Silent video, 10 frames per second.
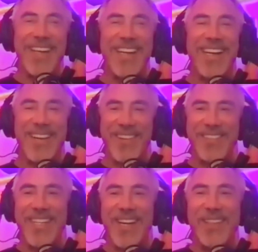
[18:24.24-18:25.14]
I am.
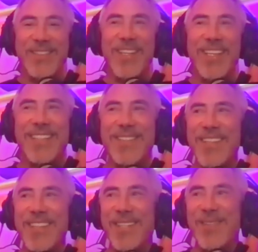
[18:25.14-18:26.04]
It's
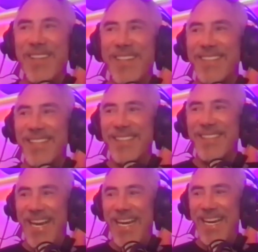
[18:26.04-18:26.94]
really cute because like
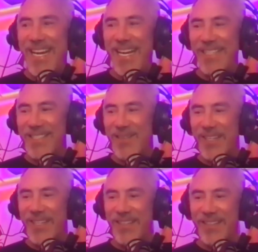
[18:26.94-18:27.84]
today I had
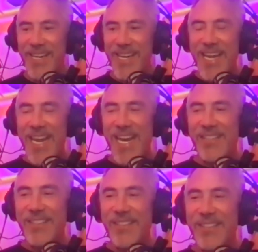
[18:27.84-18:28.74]
someone in there
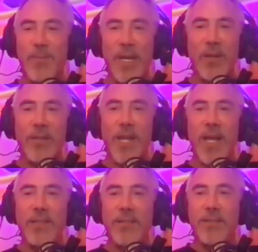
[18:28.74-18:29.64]
and she's like, Michael,
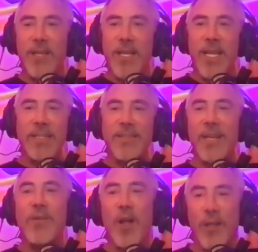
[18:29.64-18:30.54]

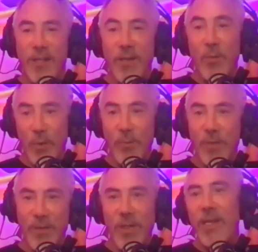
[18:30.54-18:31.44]
instead of calling it a room,
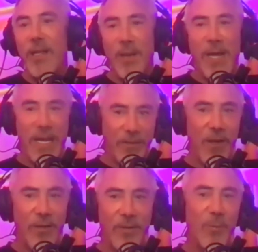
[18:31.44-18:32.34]
because the Clubhouse
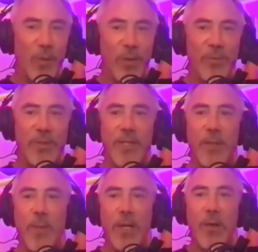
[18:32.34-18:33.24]
calls them rooms, she's
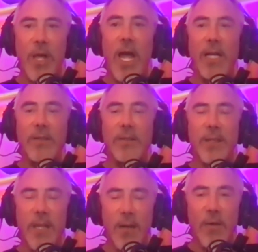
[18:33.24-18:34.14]
like, Michael, I
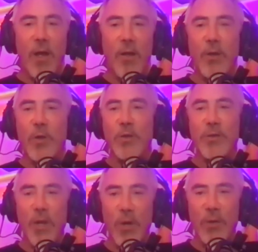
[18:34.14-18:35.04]
just love all your
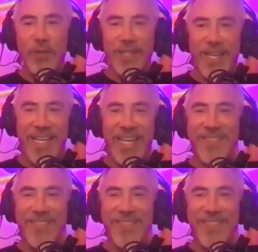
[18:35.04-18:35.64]
shows. And I'm